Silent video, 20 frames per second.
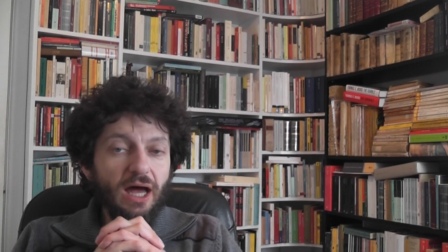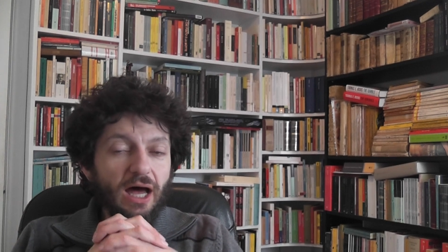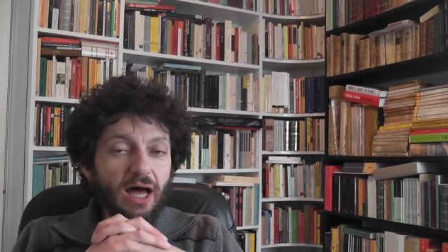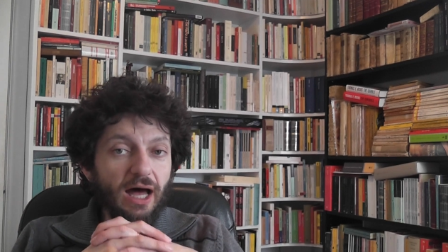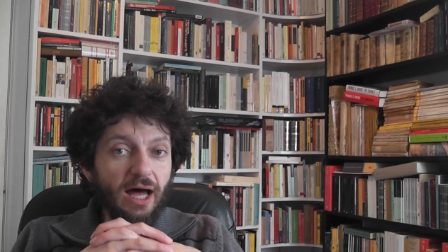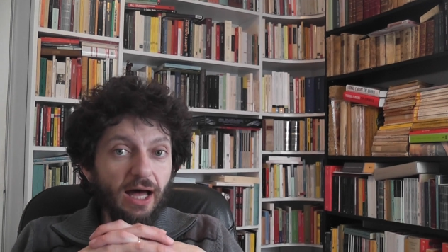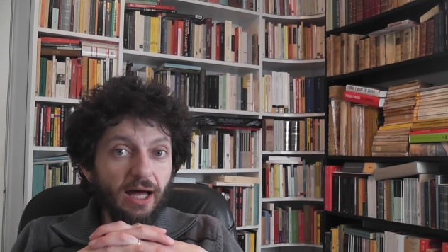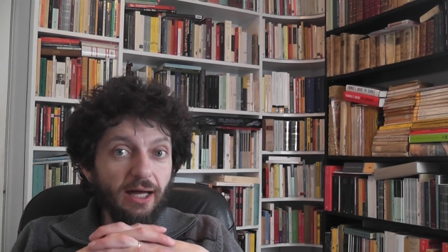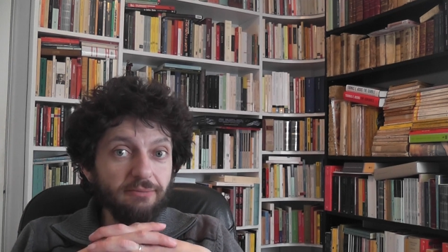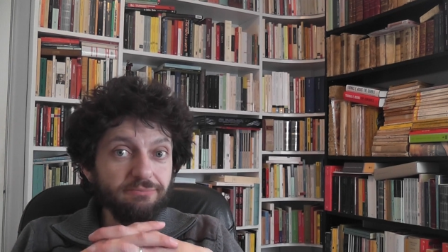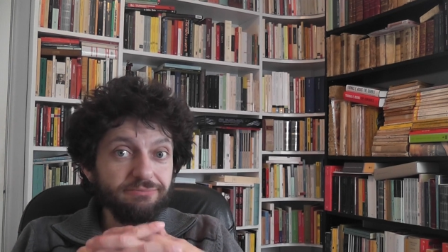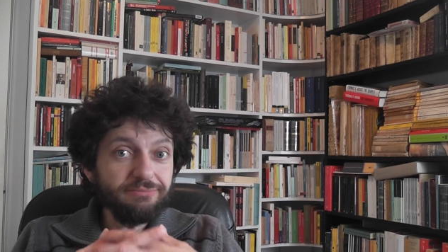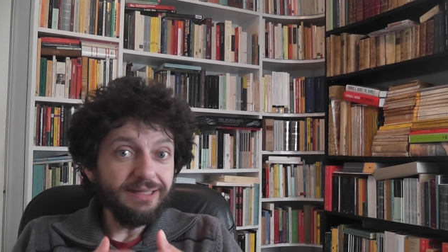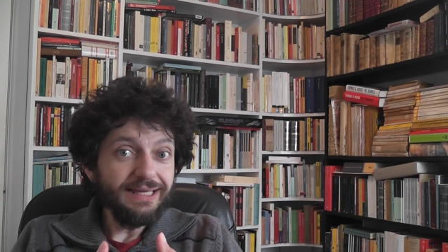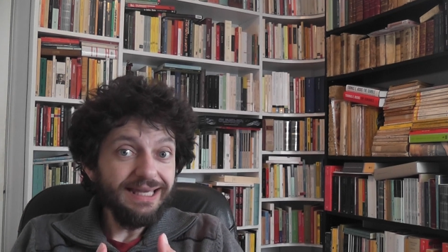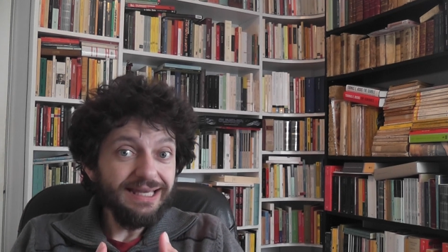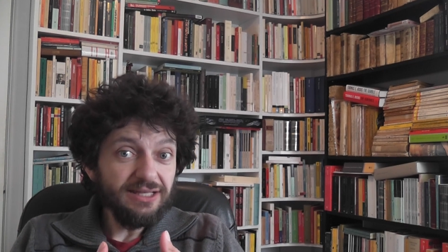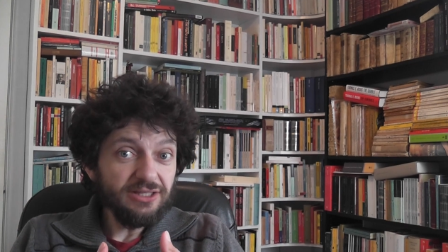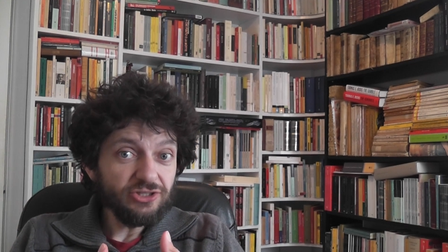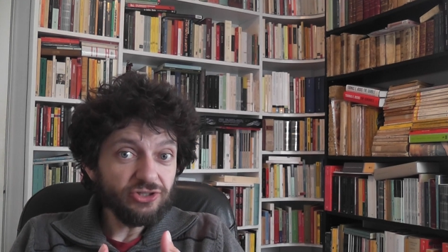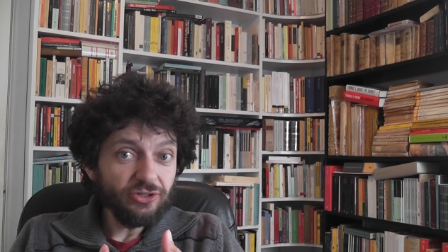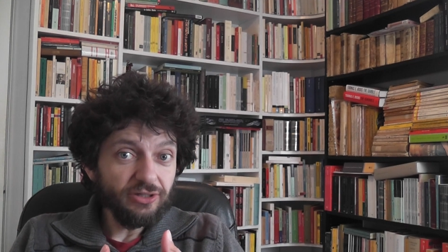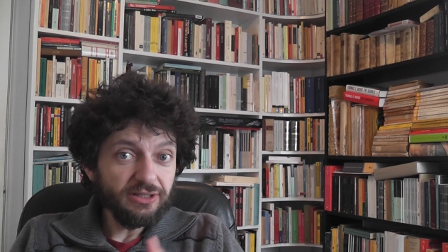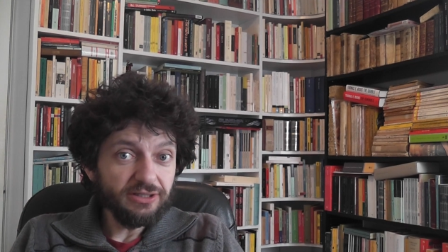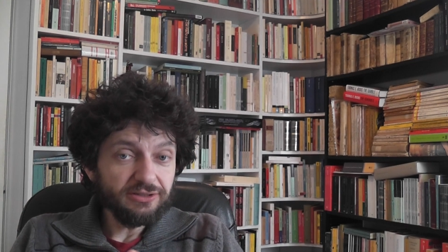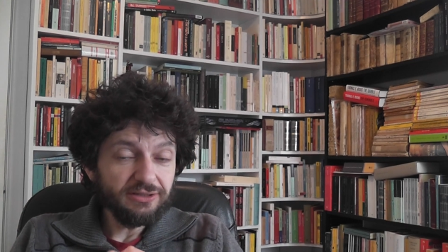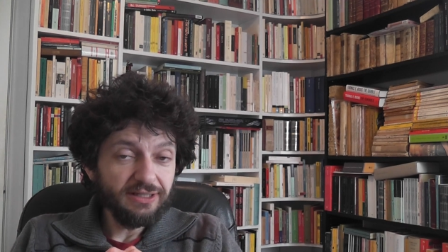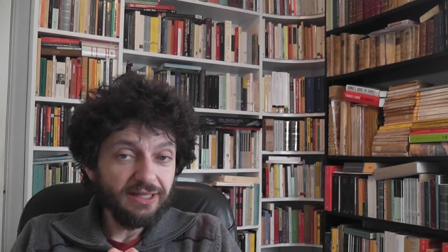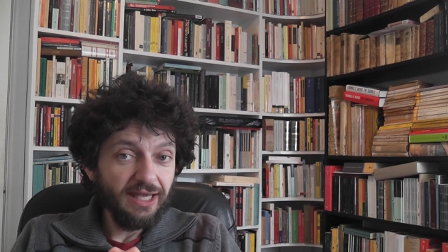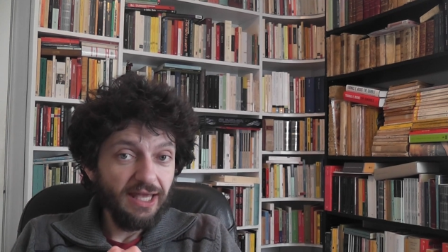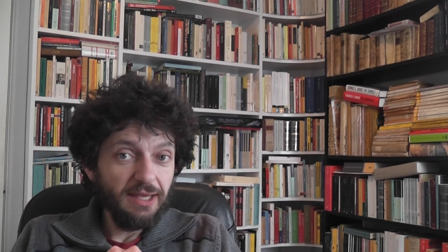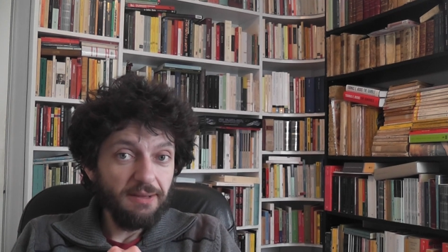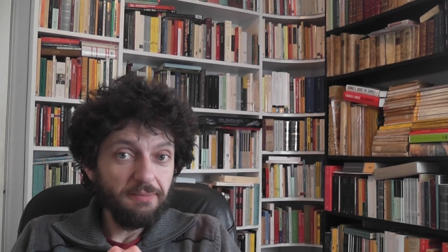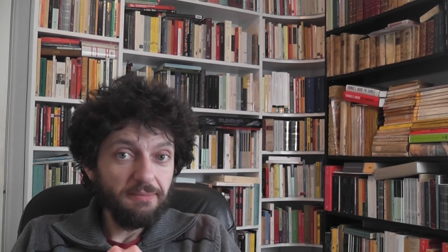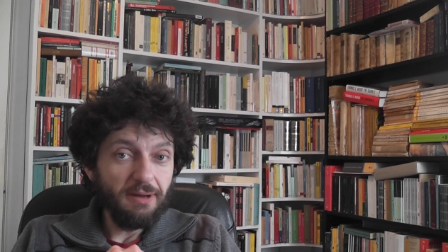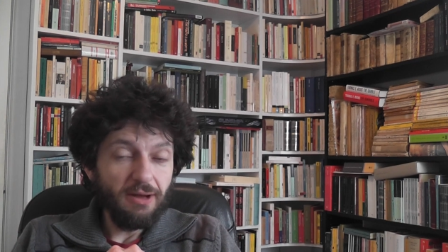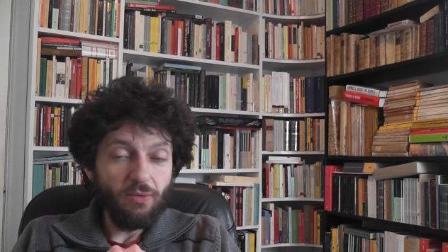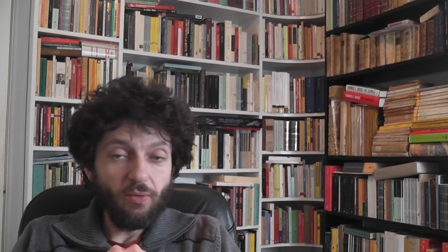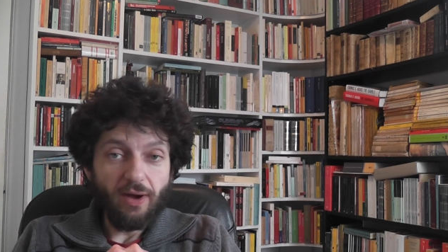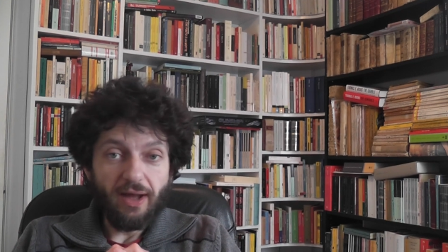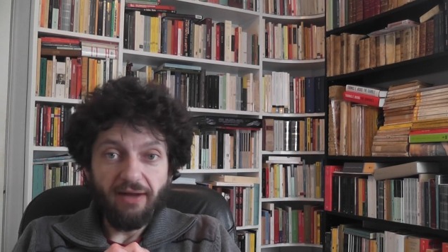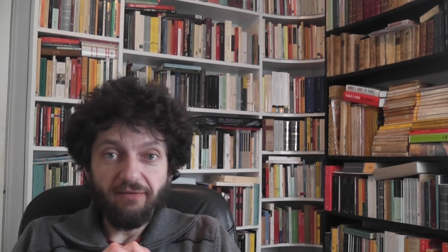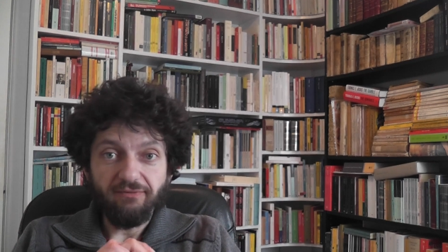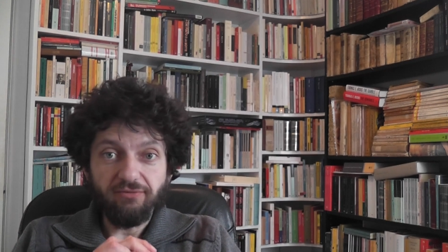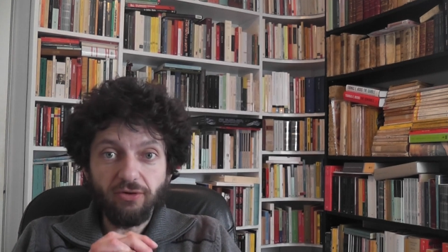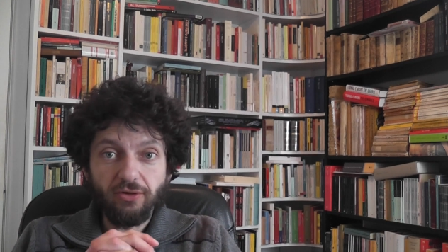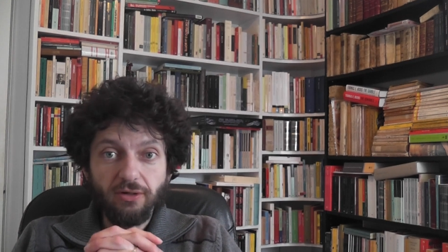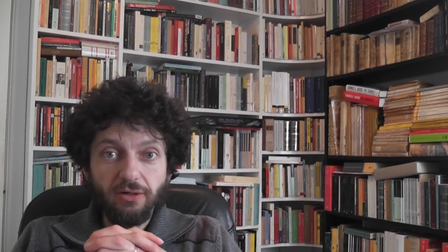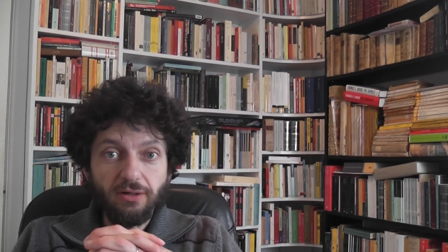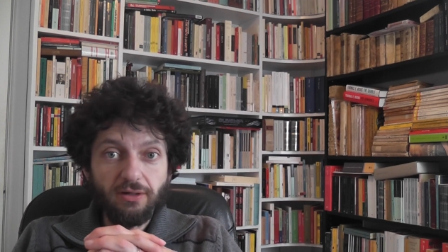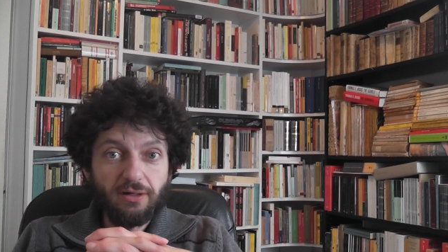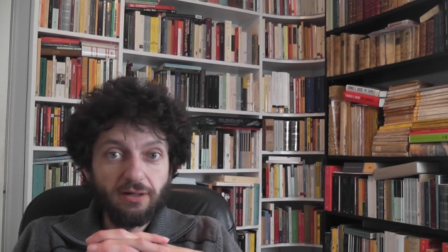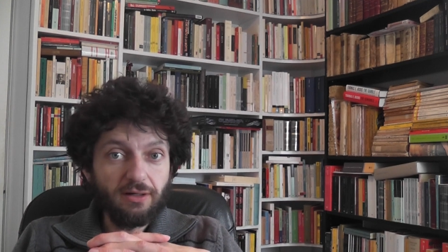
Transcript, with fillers: Uh, in solitaire game, however,